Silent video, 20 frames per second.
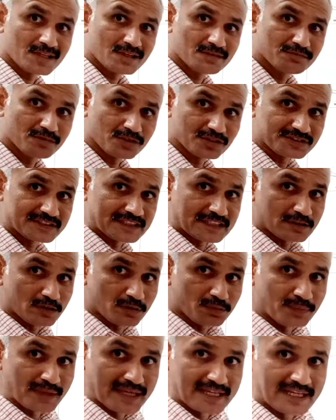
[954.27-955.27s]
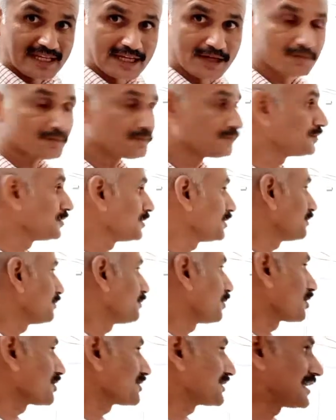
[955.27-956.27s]
for sake of my love,
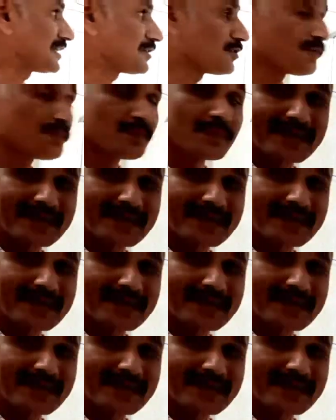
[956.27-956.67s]
for sake of my